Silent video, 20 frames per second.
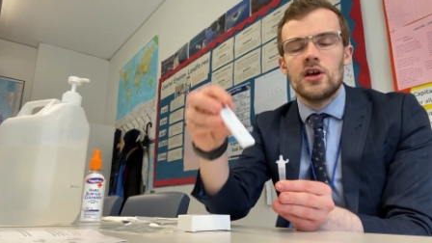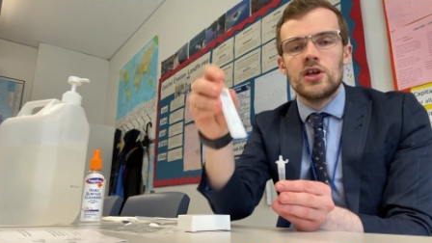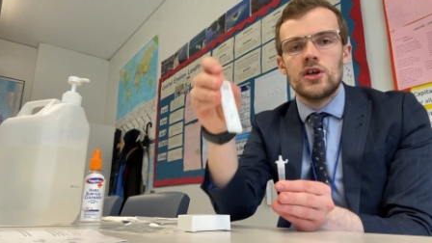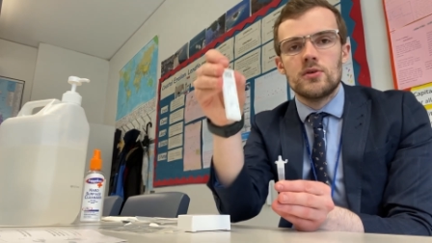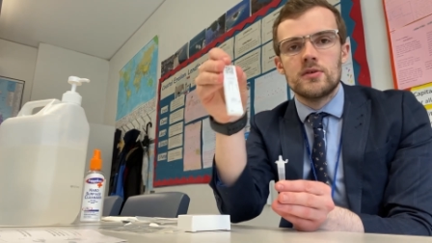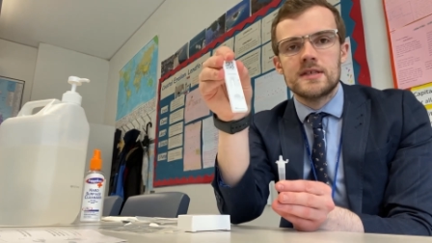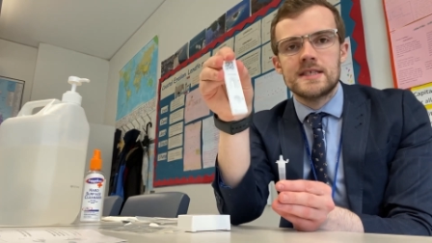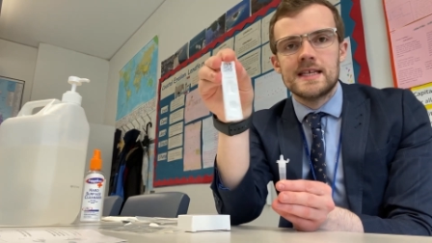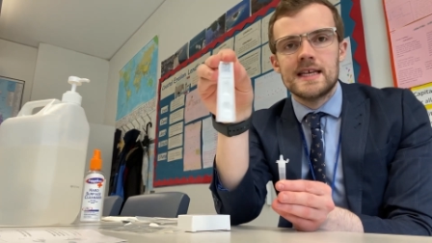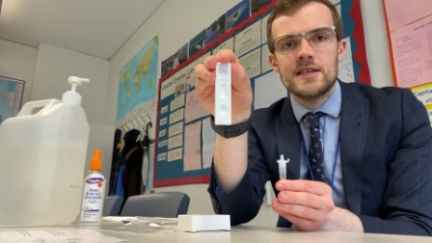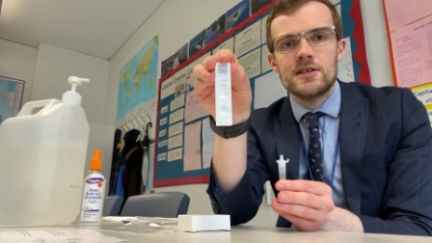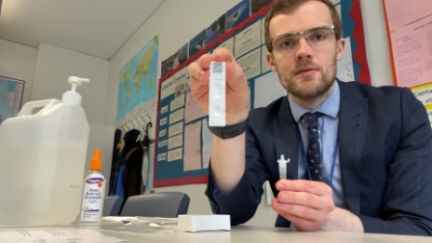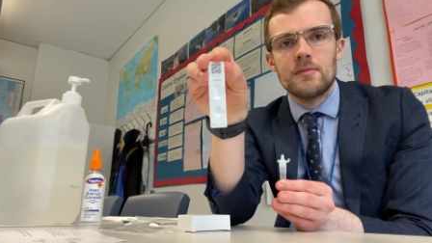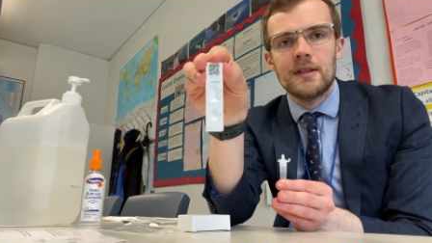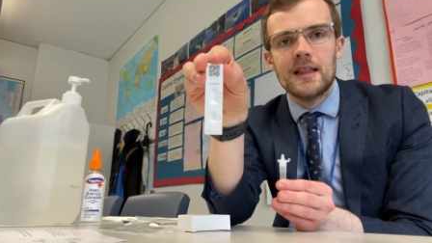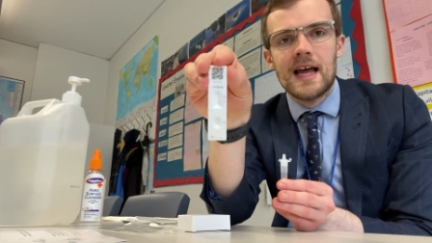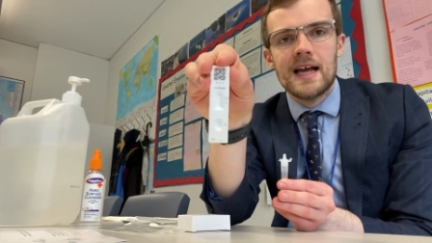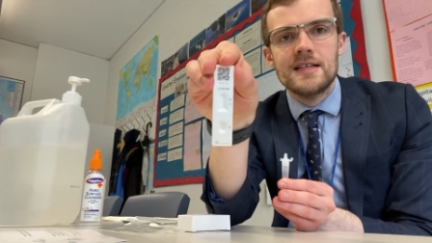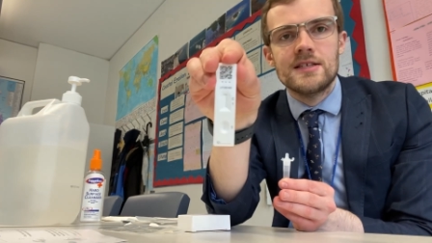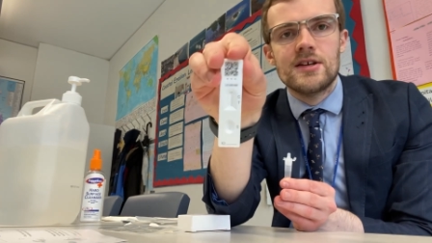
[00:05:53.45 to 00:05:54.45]
you'll see
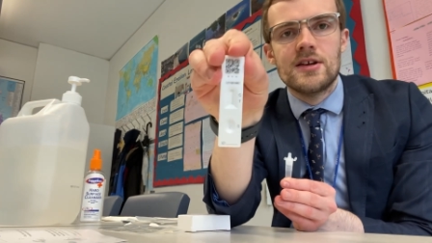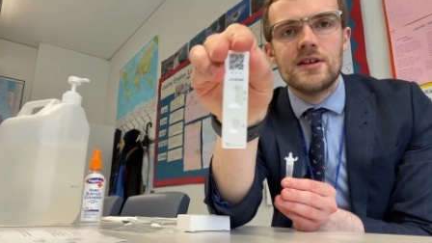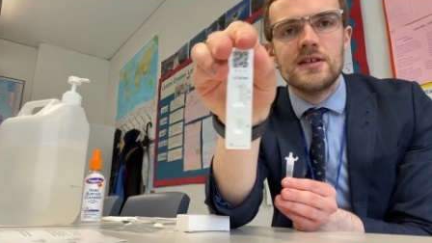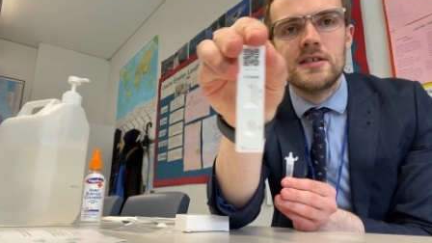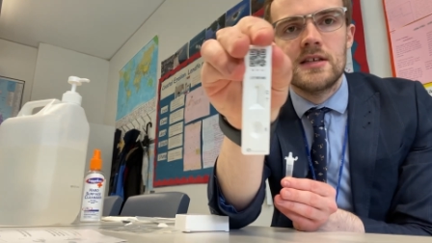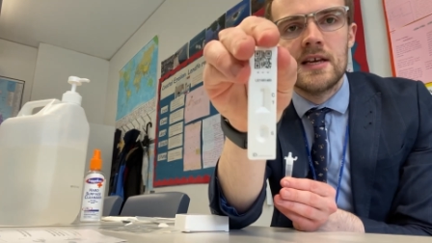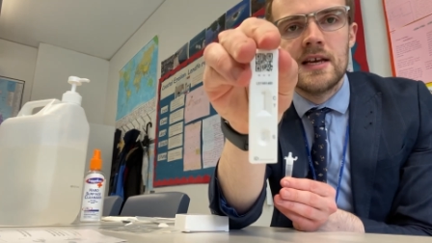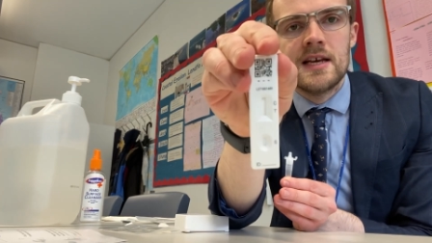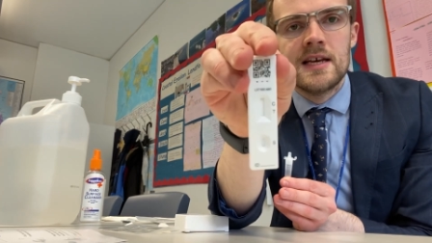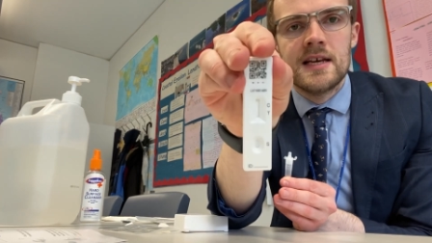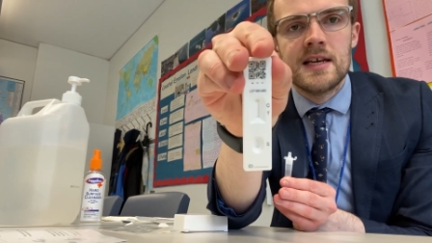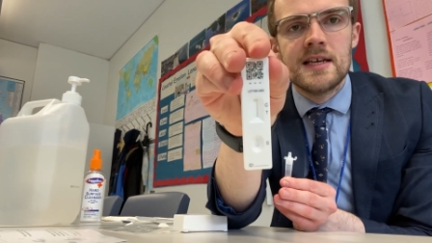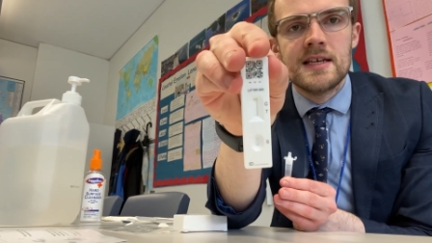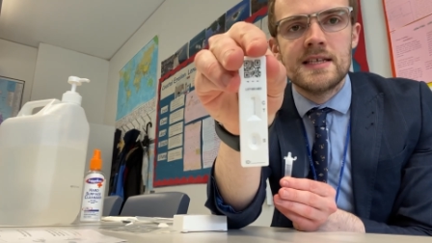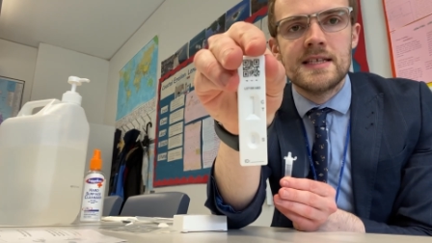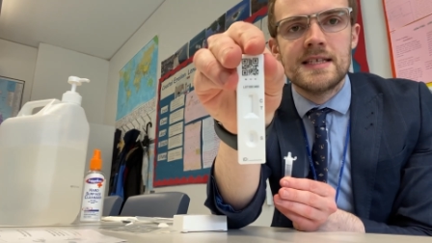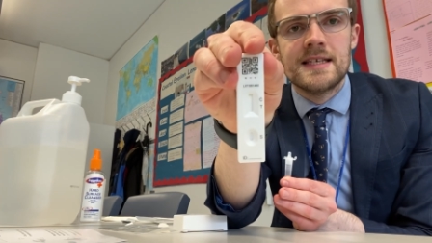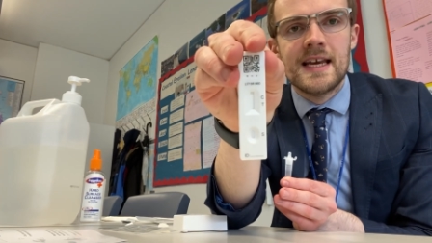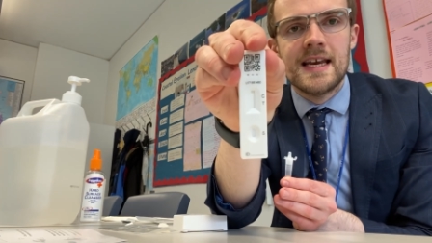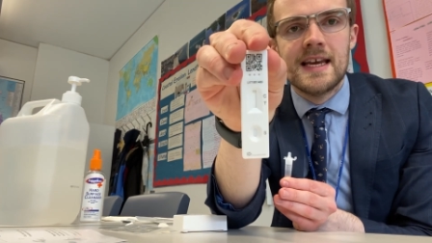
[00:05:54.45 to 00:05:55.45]
some letters
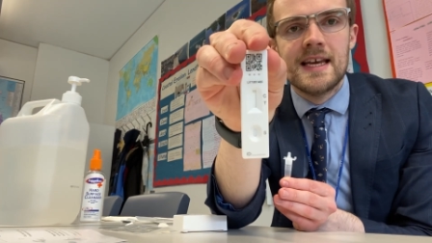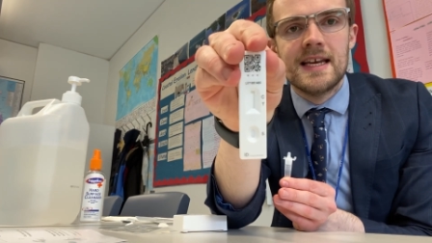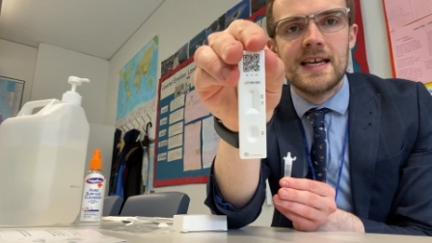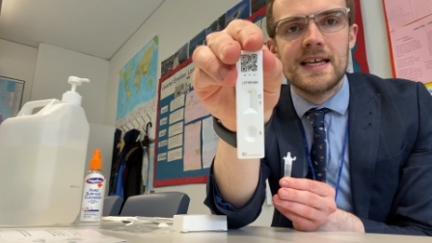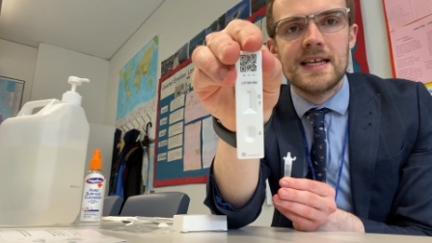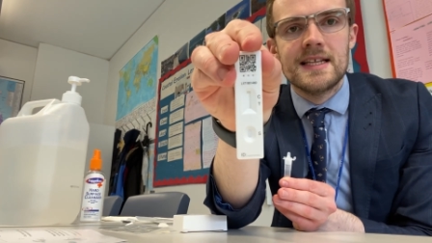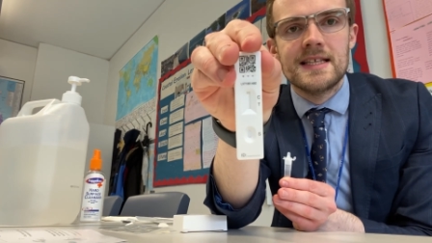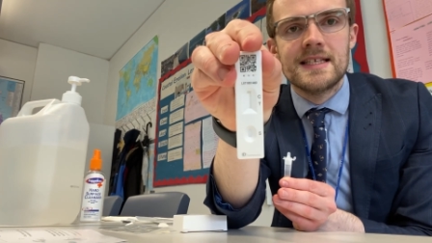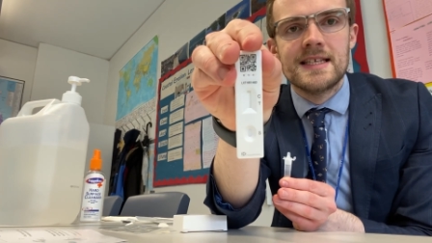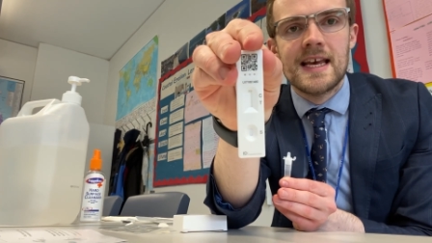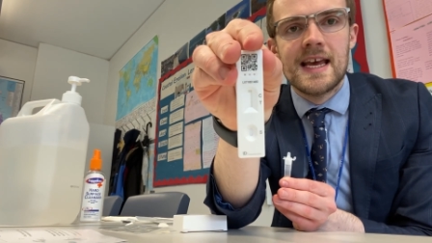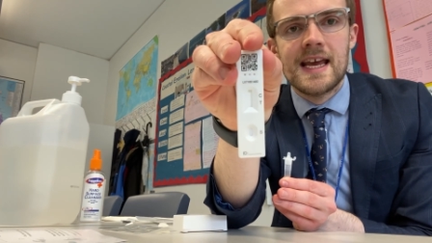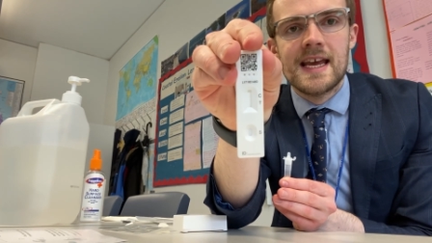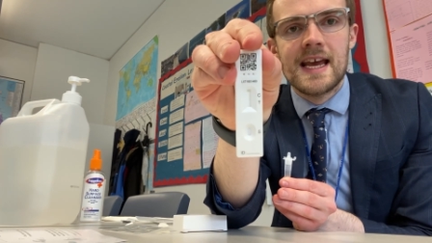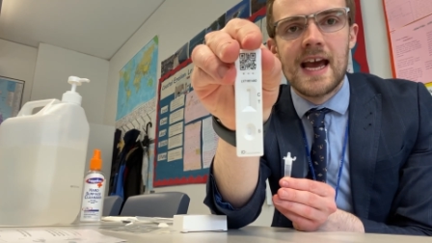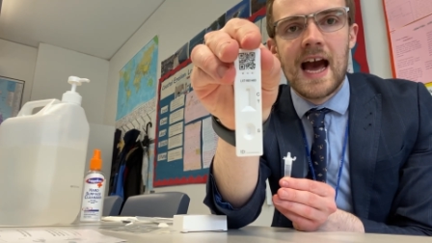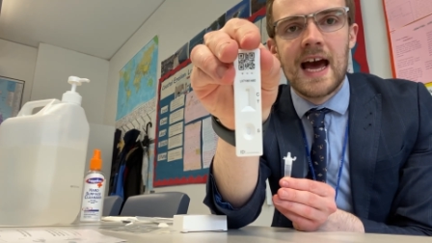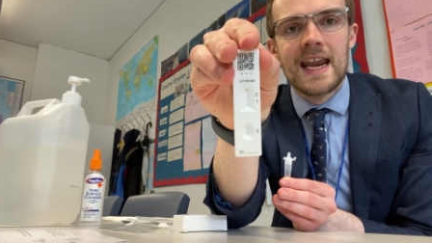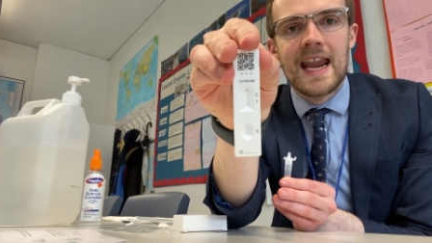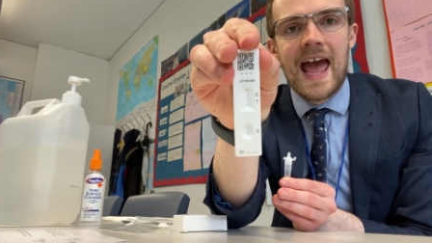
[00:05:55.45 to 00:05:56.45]
C,
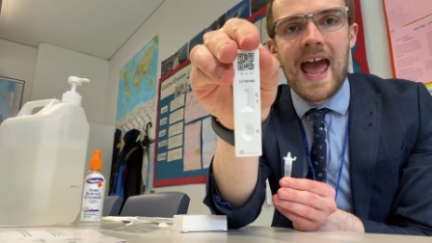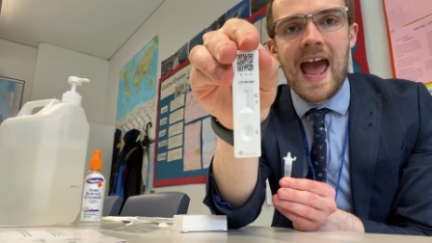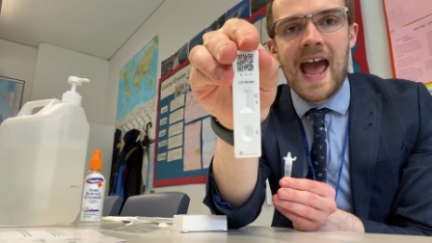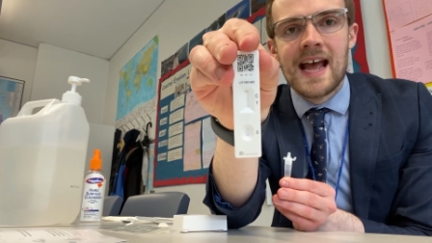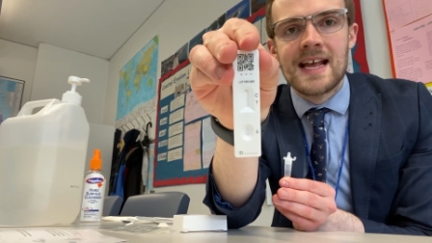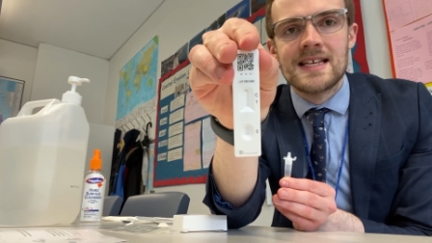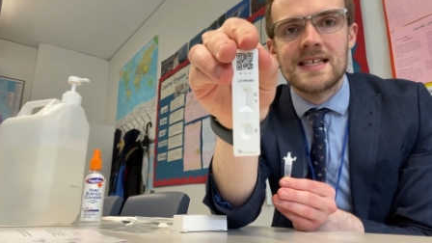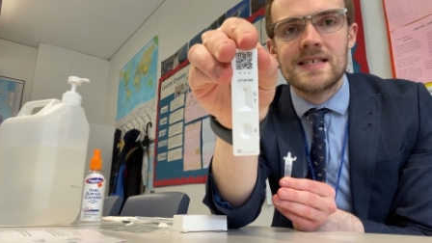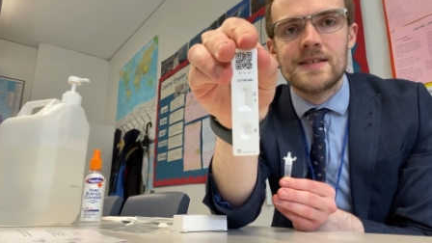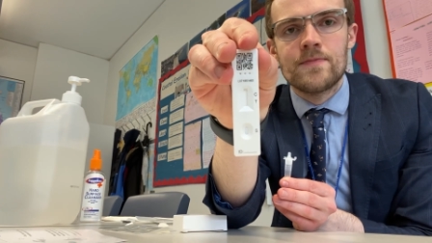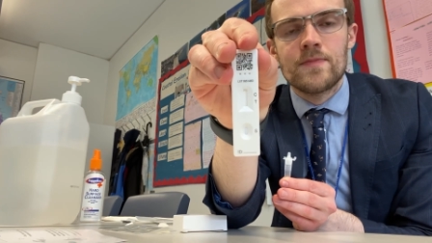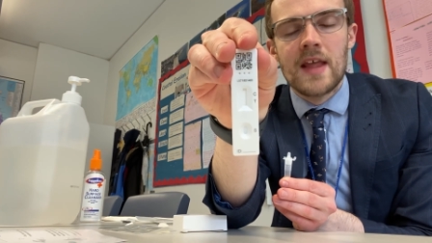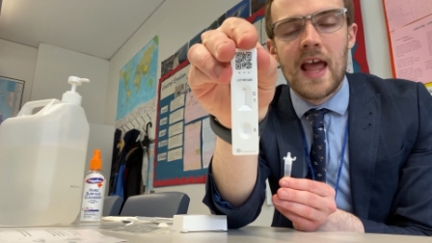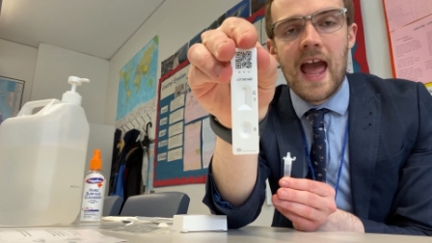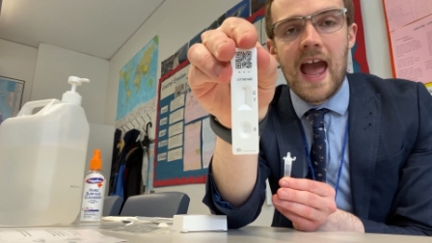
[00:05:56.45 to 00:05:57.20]
T and S.